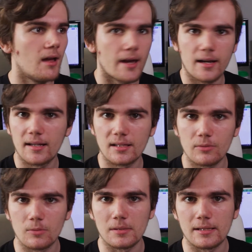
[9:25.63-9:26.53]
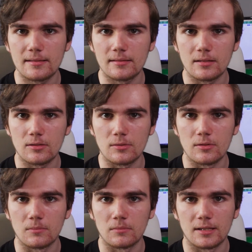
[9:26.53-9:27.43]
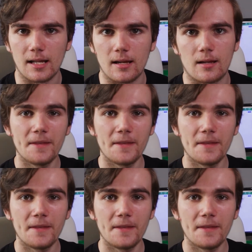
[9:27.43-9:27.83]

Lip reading: I guess I won't be listening to them today.